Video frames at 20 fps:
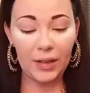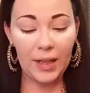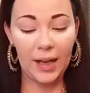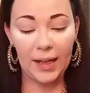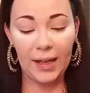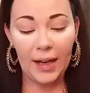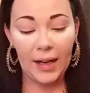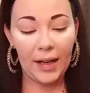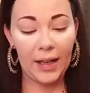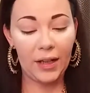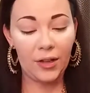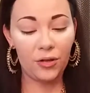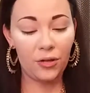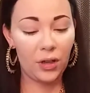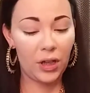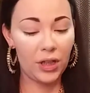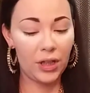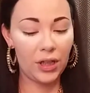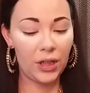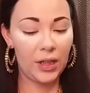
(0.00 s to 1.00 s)
I got
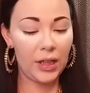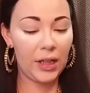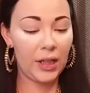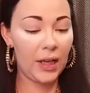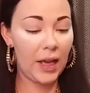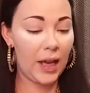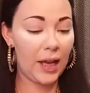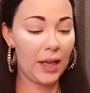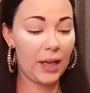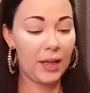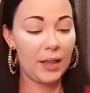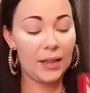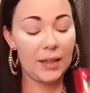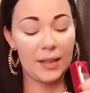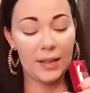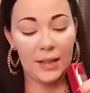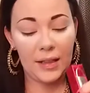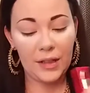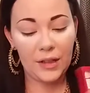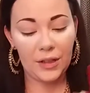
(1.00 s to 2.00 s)
Androgyny and
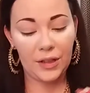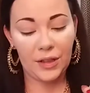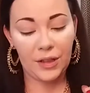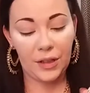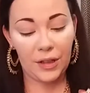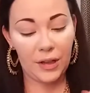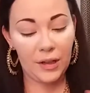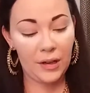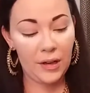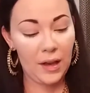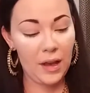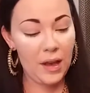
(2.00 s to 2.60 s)
Sinister.